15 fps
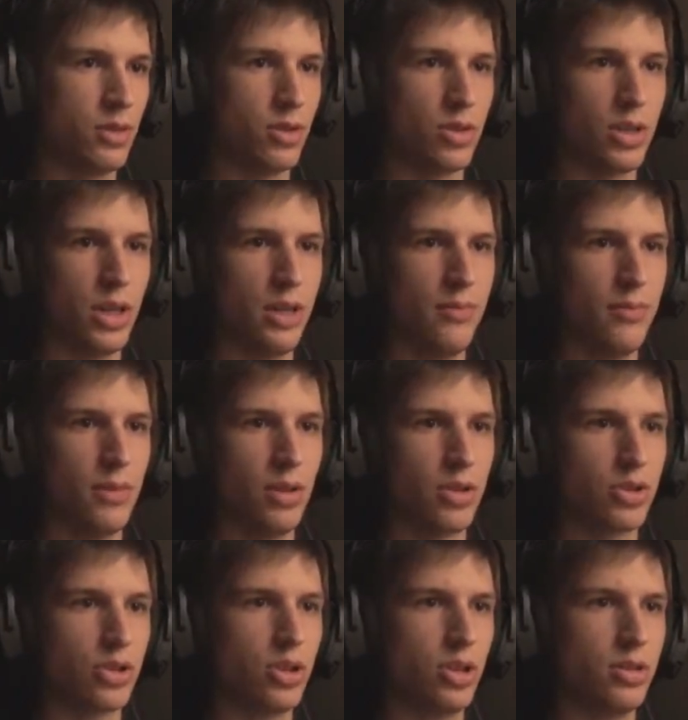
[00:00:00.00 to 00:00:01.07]
Okay,
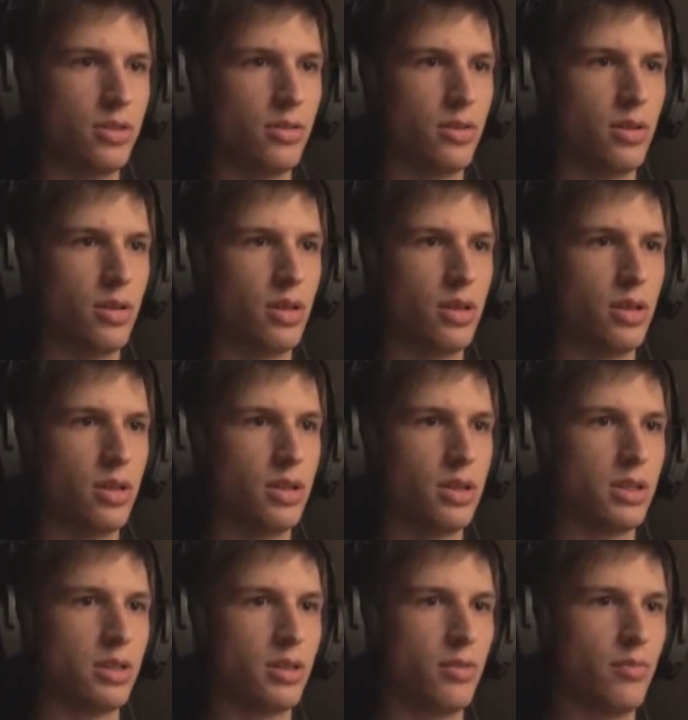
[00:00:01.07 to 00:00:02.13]
looks good.
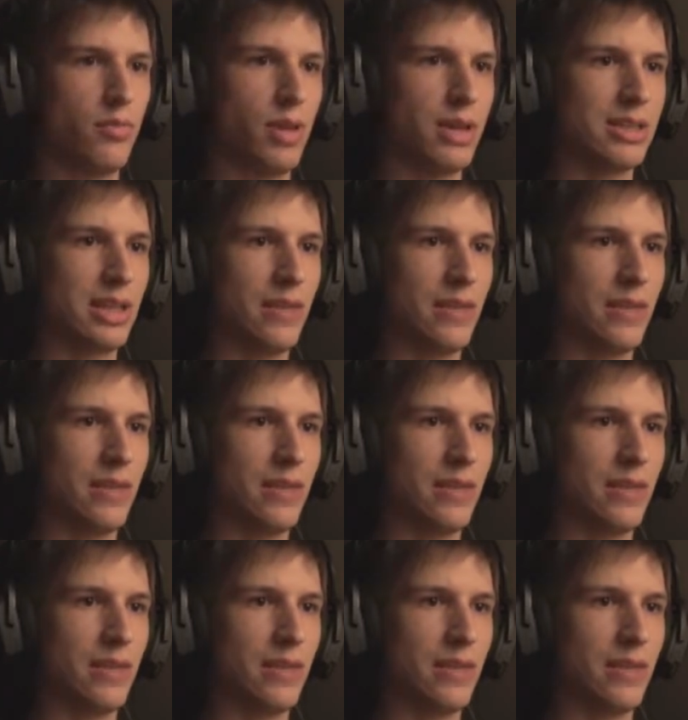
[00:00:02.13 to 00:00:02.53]
Make